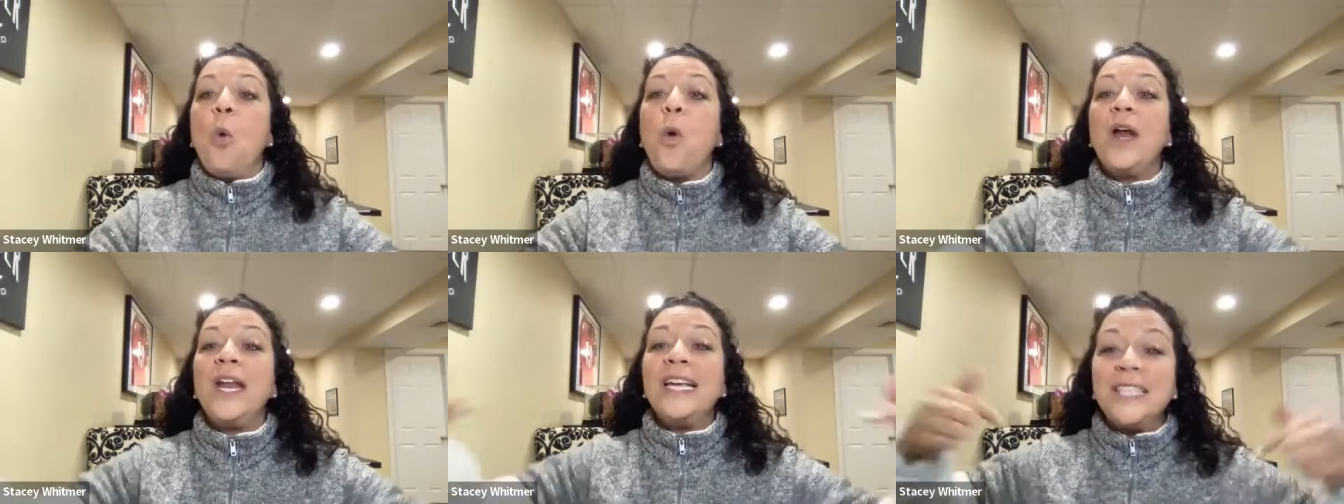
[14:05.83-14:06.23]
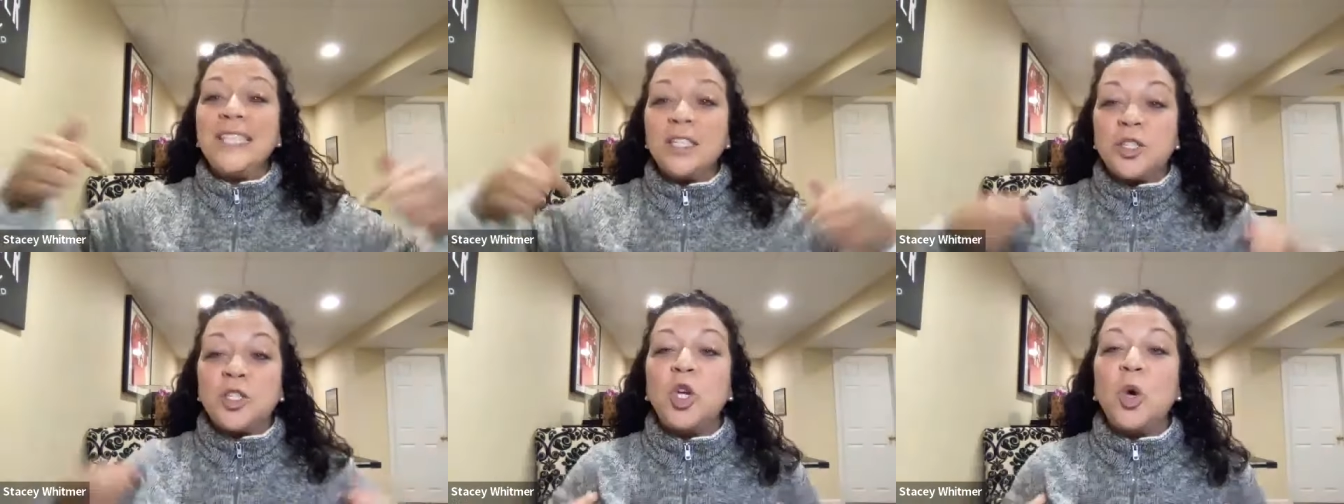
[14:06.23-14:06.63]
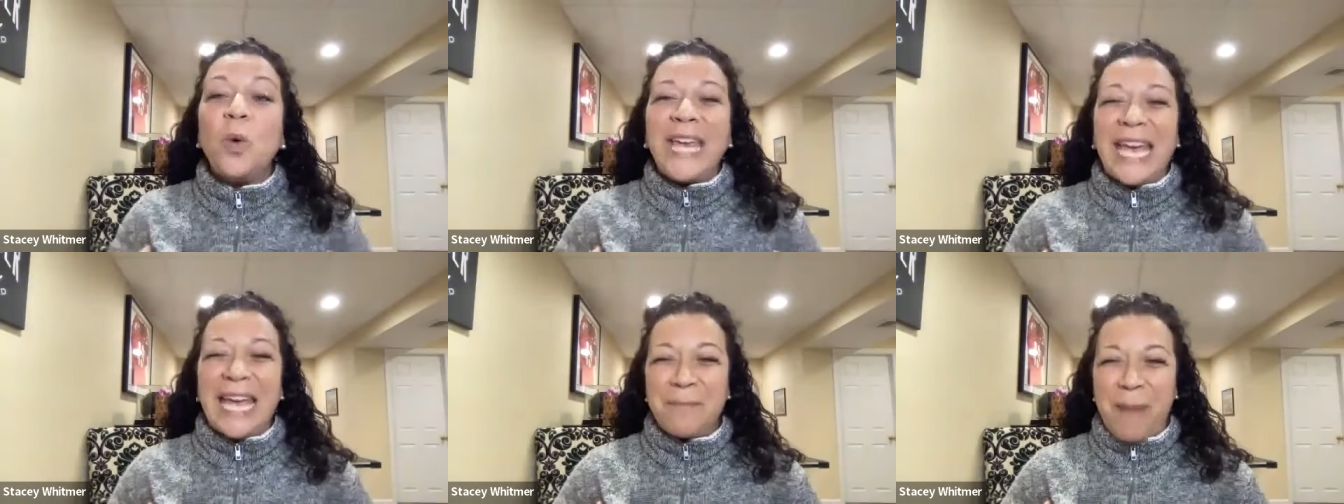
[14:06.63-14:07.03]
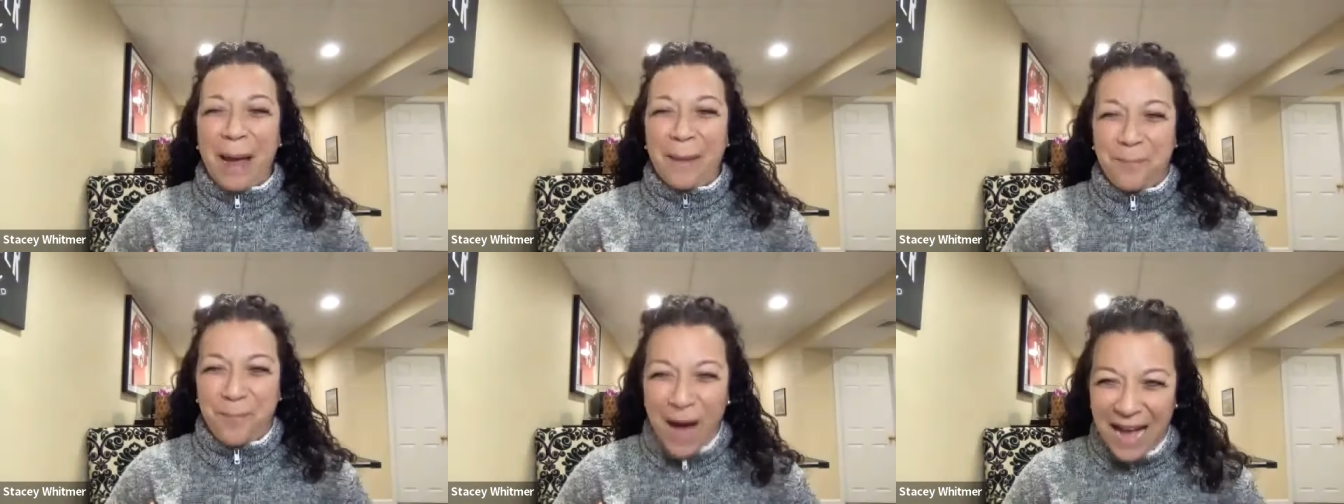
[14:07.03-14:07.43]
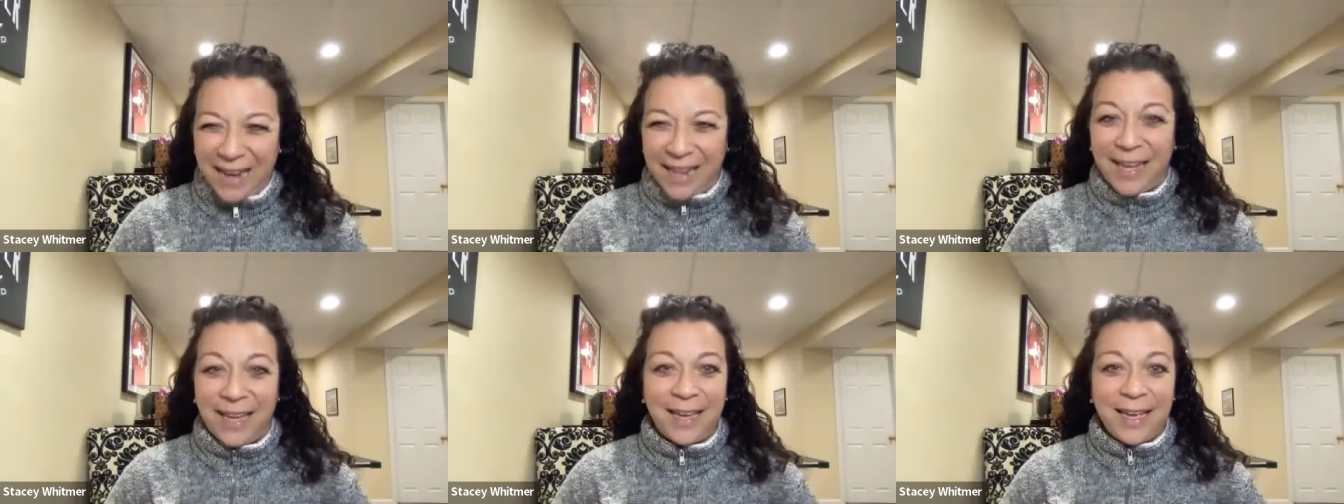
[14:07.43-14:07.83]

What is this doing in my body?